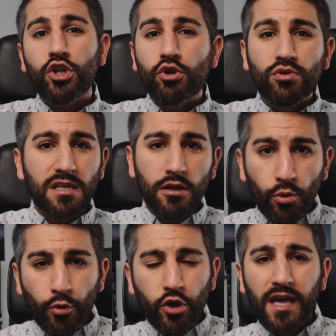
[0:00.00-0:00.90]
use a
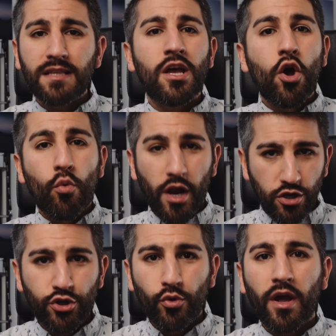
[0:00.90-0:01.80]
lubricant when
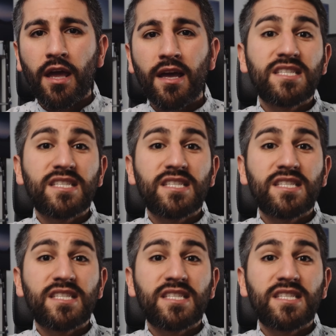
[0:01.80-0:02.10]
you're doing it.